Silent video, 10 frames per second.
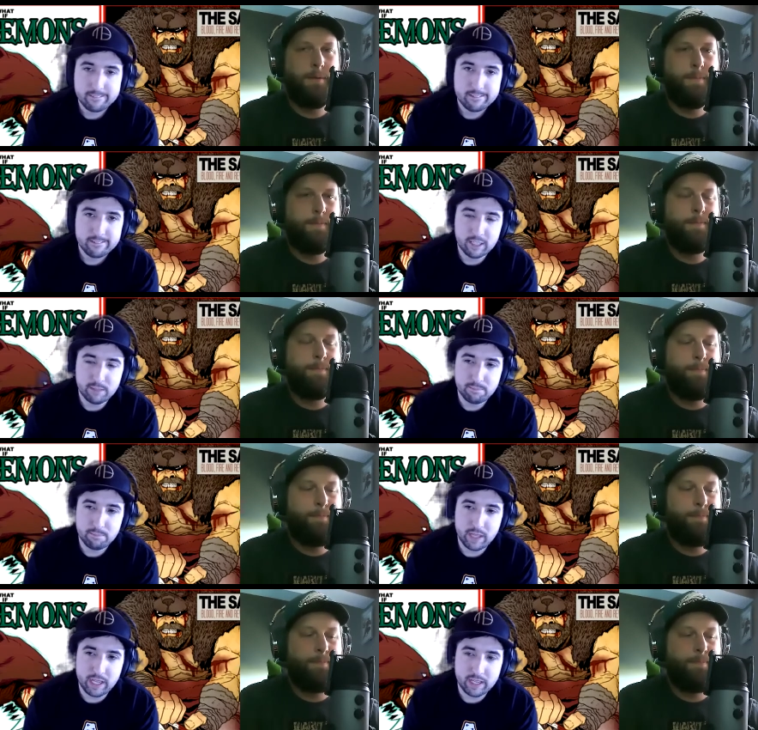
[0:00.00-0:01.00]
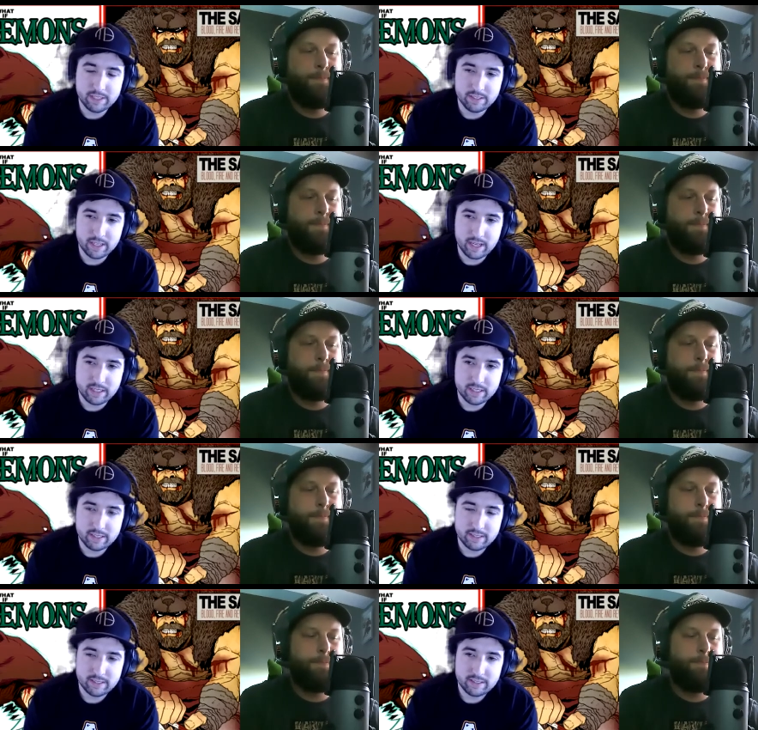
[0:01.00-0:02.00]
Speaker 1: Yep. And, uh,
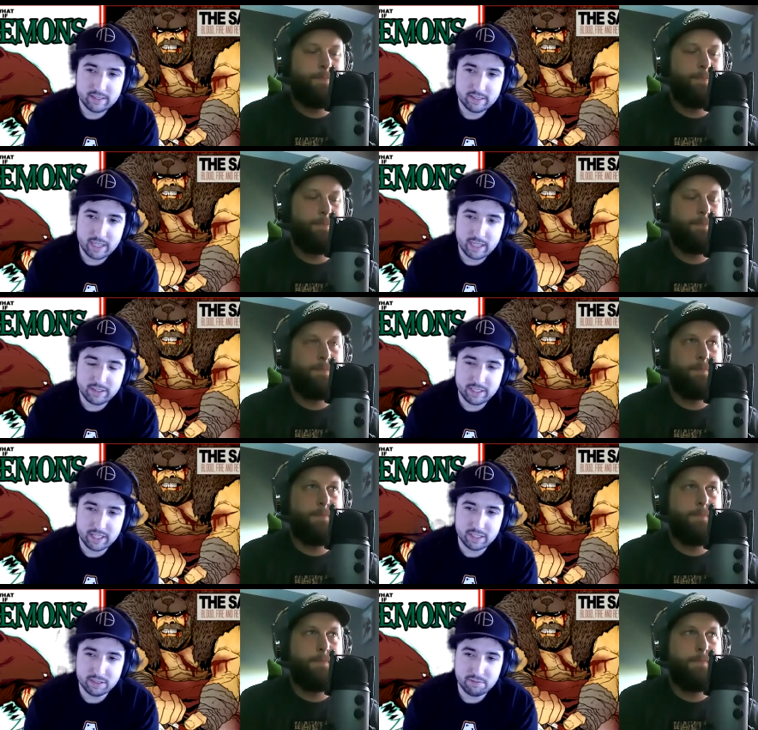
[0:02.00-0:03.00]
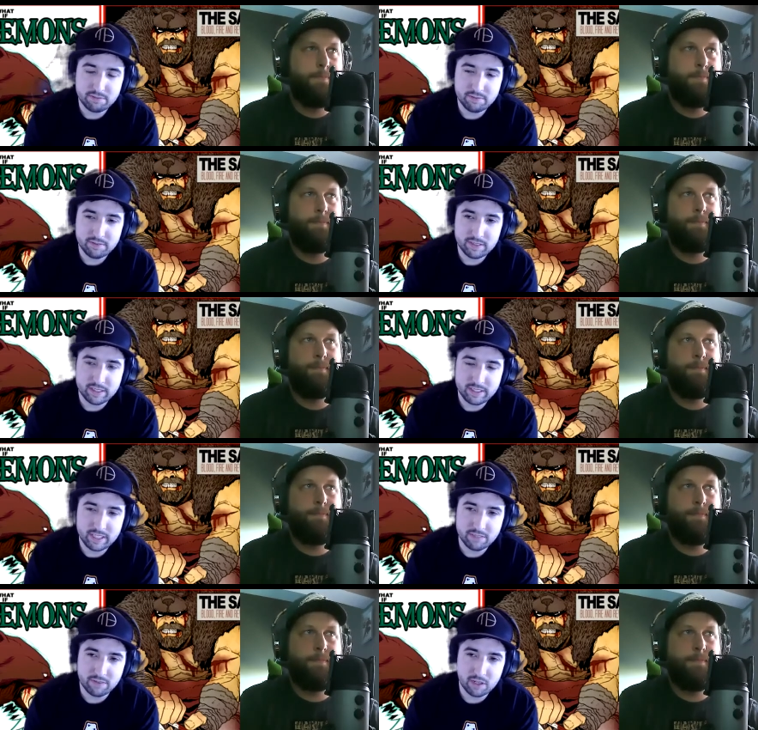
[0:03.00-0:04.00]
at the end of, At the
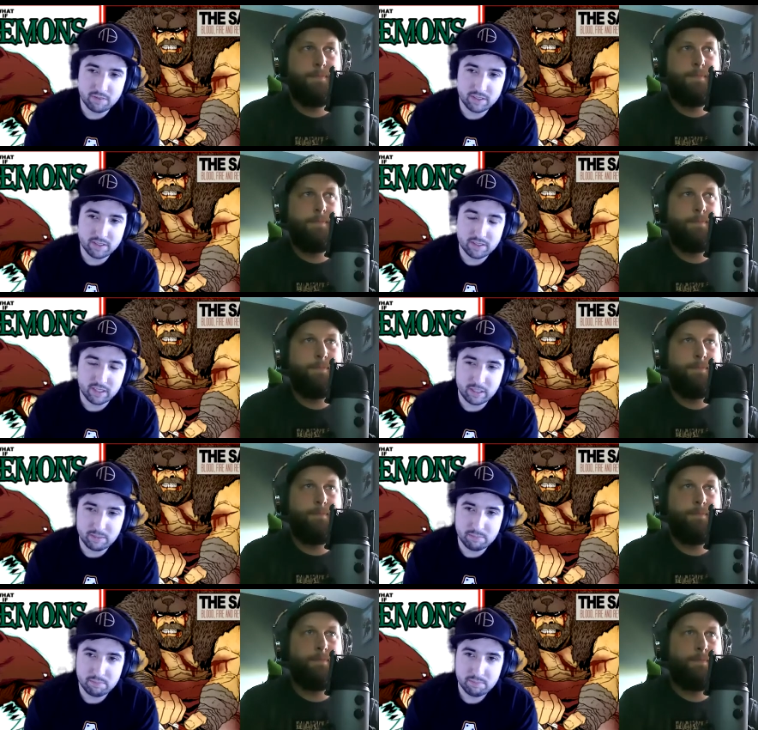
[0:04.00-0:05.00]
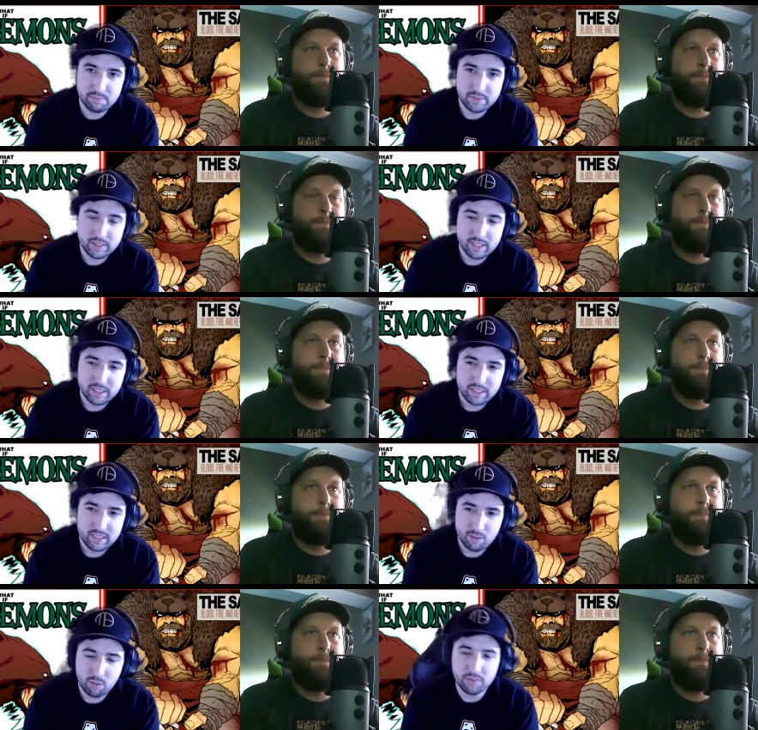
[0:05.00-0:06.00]
end of all of it, um,
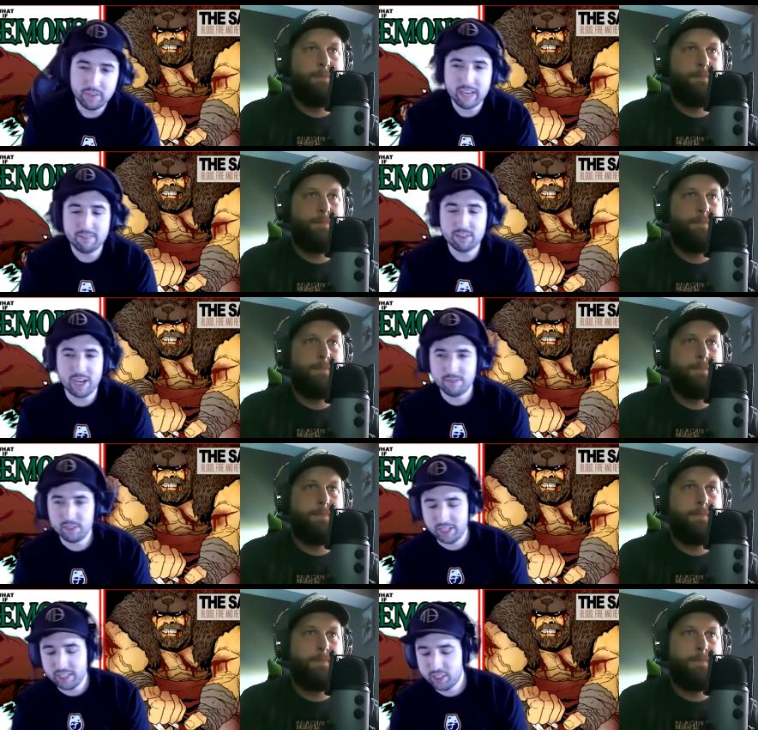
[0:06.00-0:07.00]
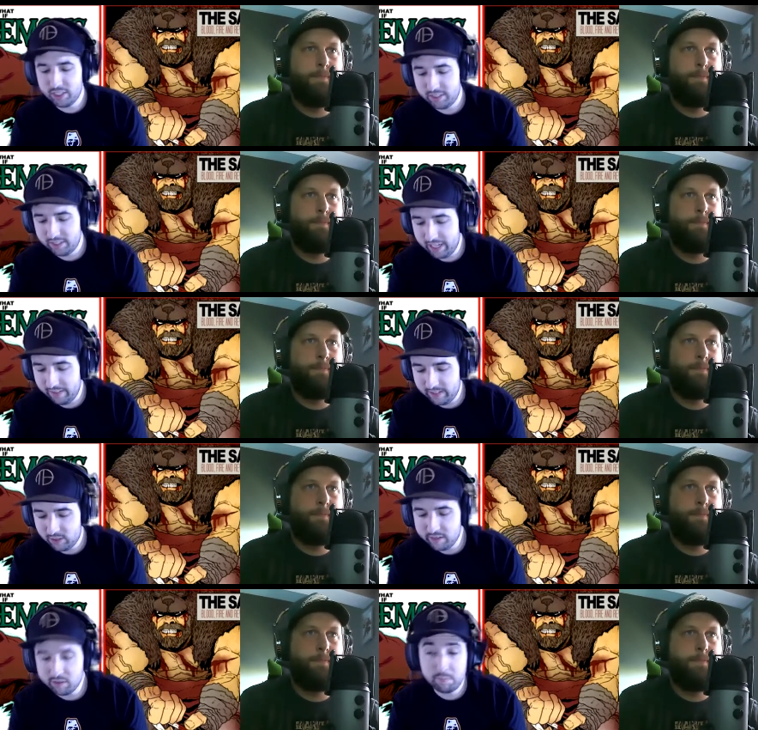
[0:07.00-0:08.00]
well, they have this conversation and they
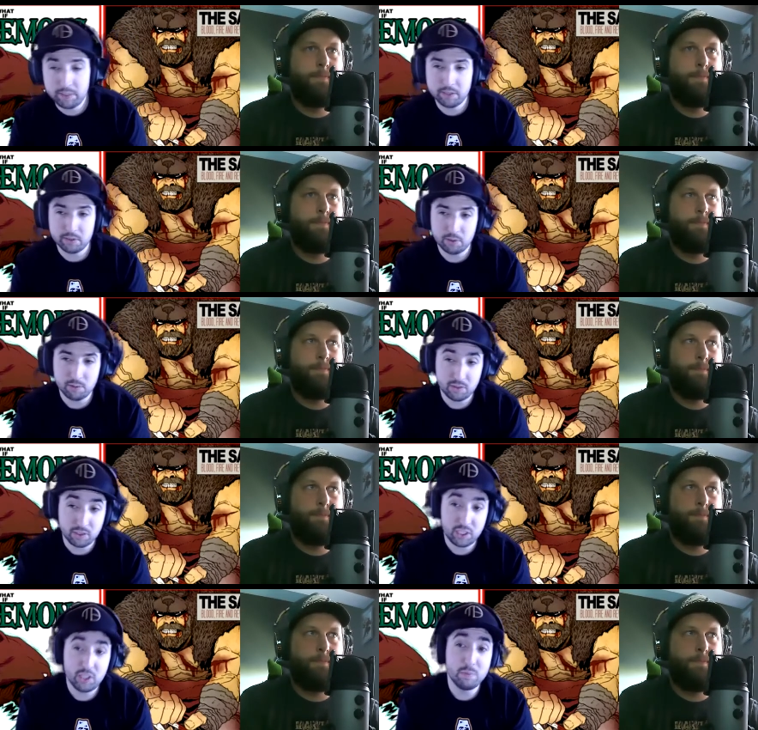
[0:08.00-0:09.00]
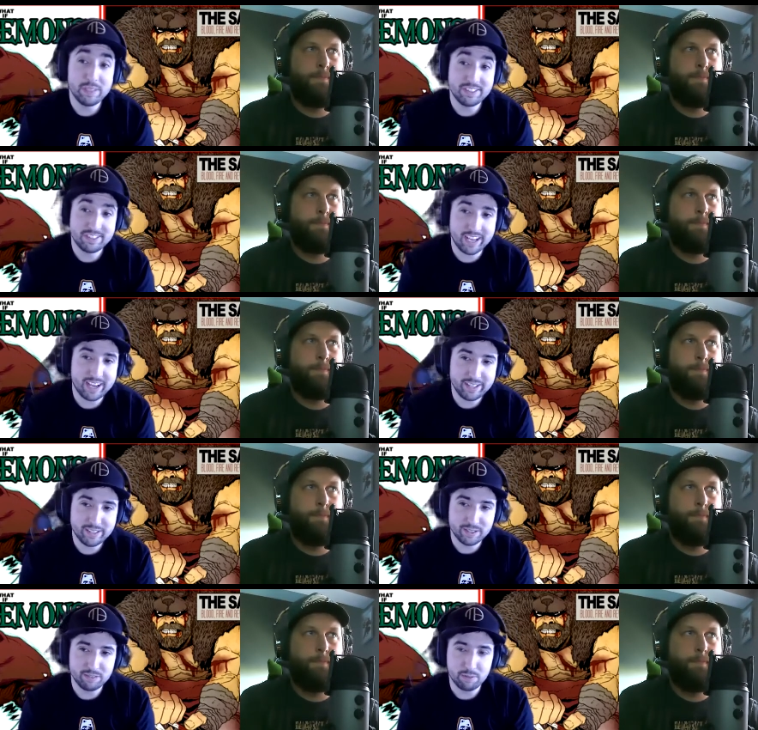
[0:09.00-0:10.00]
try to appeal towards the human side
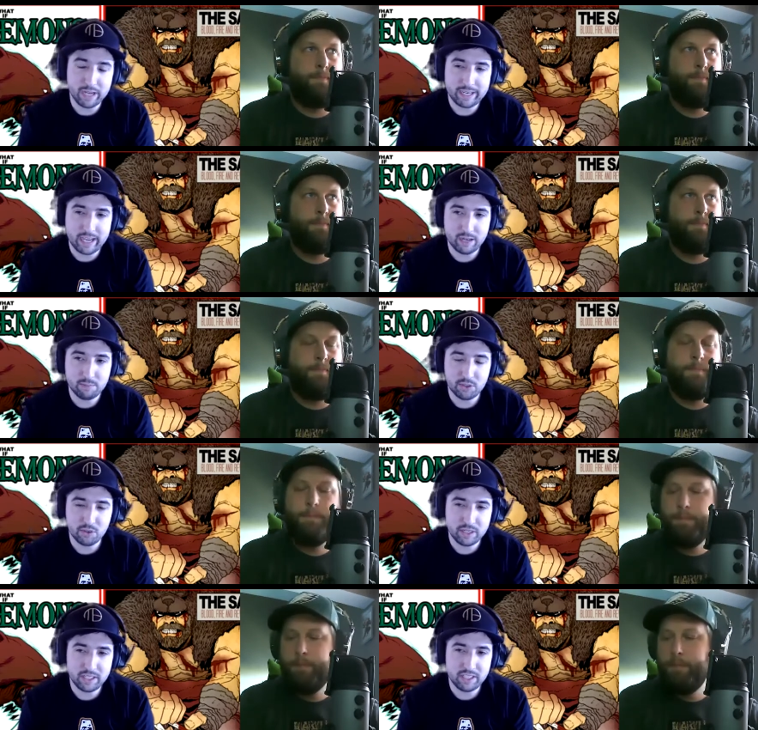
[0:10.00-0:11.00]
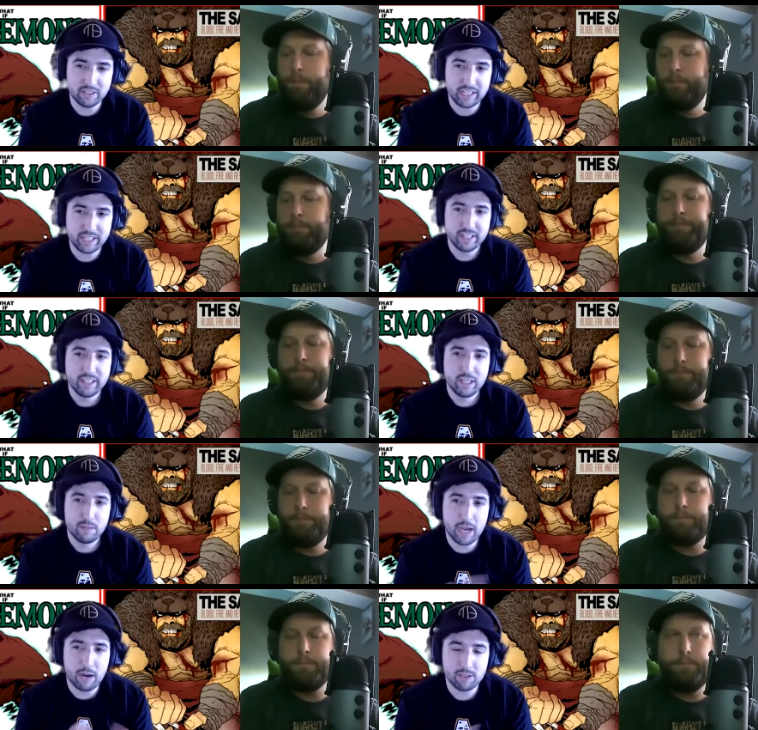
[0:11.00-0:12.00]
of Black Adam. So uh, he like
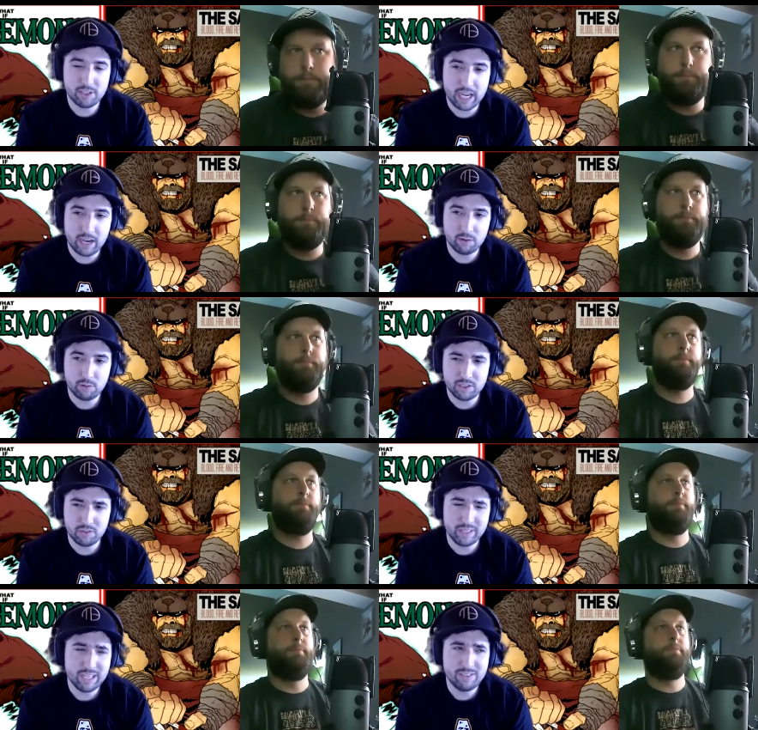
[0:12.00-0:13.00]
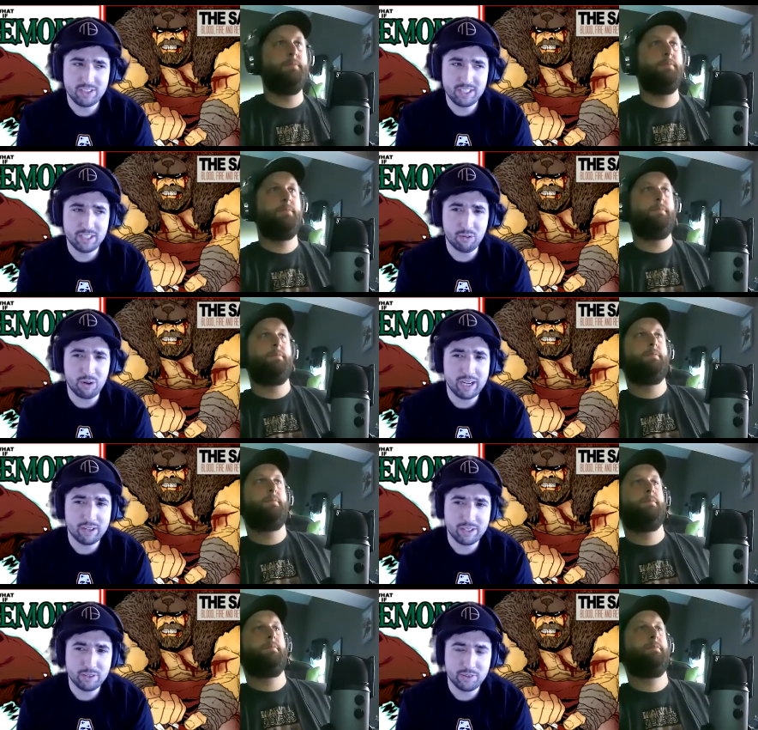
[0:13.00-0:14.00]
powers down, which we haven't seen in a while,
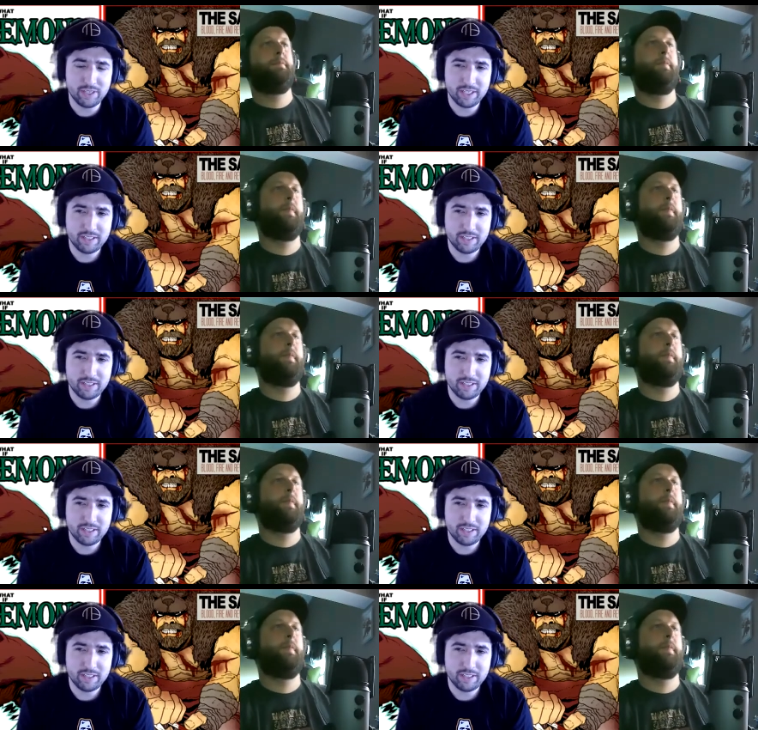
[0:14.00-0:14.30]
I don't think.